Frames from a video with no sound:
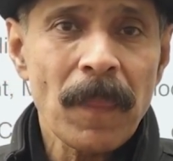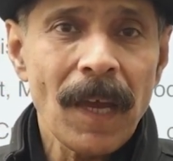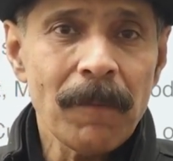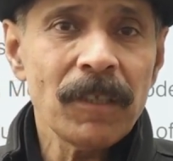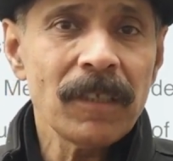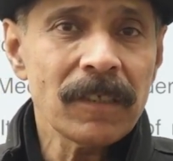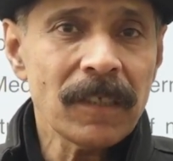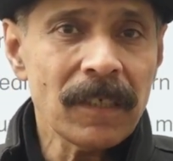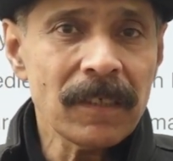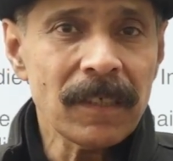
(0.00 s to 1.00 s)
I mean, this
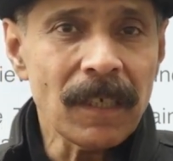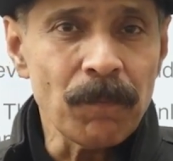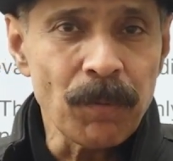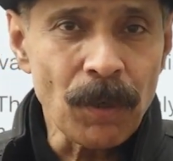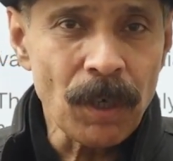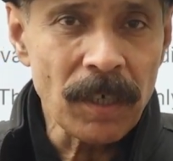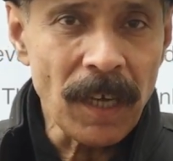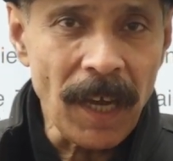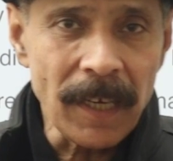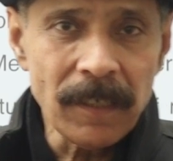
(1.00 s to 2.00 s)
is a broad
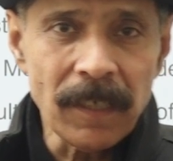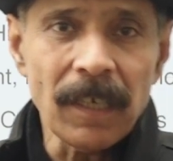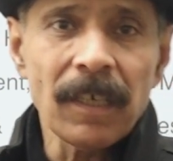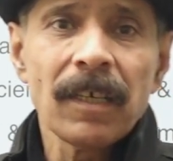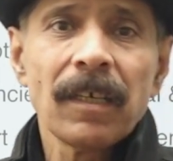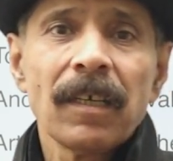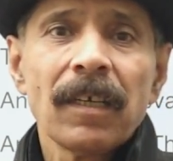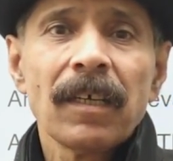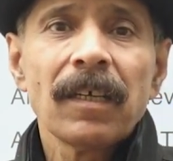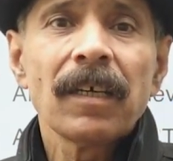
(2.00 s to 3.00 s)
idea
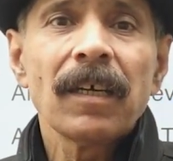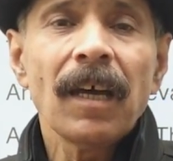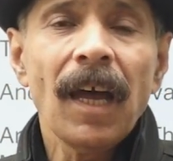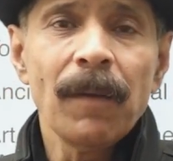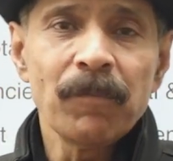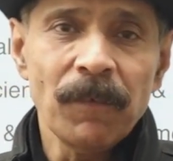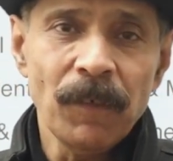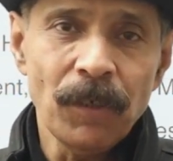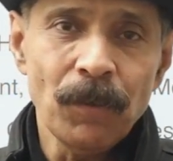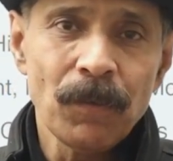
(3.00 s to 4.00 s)
I'm
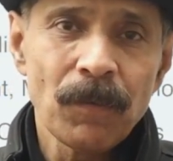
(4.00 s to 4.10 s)
giving you.